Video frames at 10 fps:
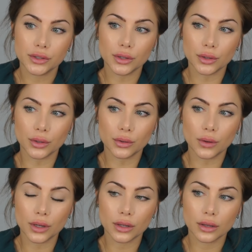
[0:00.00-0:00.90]

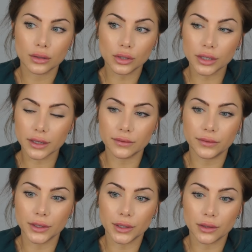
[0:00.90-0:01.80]
to look and
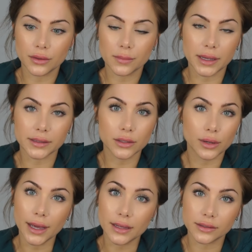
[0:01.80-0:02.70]
feel the best that you
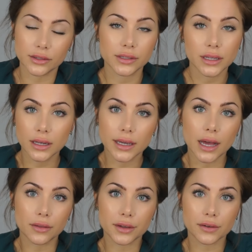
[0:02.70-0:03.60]
can, such as eating
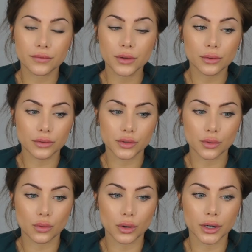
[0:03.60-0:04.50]
healthier foods
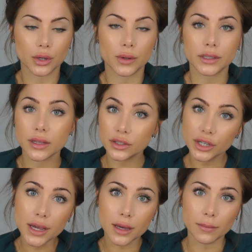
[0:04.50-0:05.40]
or going to the
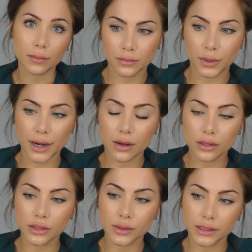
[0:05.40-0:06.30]
gym. But I
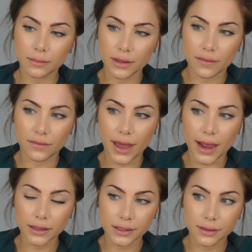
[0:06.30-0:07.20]
also accepted the
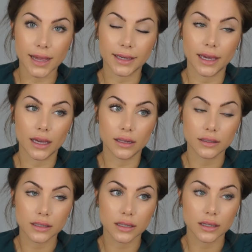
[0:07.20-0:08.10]
fact I
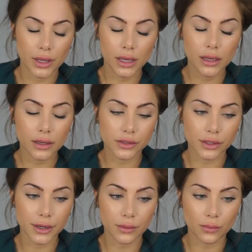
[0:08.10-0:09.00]
can't eat a
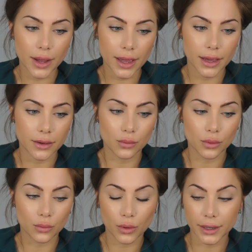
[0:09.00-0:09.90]
certain way
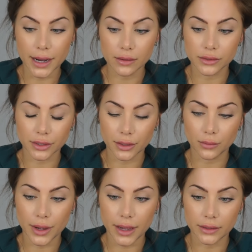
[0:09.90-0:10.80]
or work out a
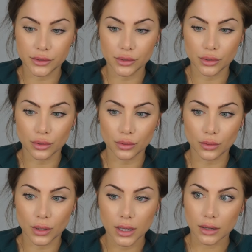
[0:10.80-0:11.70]
certain way
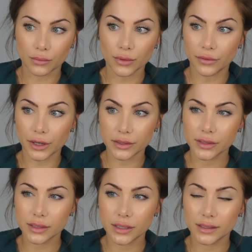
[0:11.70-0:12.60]
to
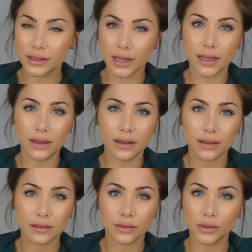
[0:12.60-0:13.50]
reverse skin
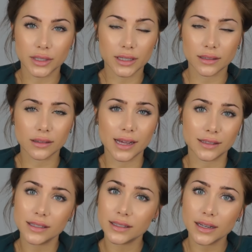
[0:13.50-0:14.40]
losing its
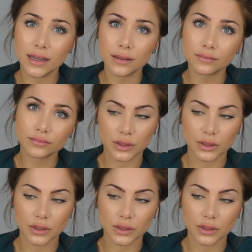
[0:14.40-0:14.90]
elasticity,